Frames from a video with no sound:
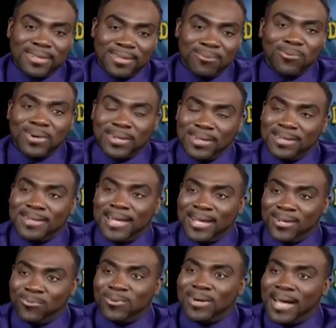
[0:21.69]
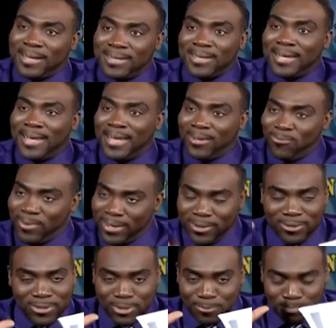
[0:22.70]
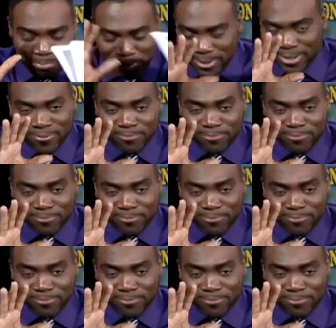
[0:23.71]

one of these days we'll actually get it where you can just put the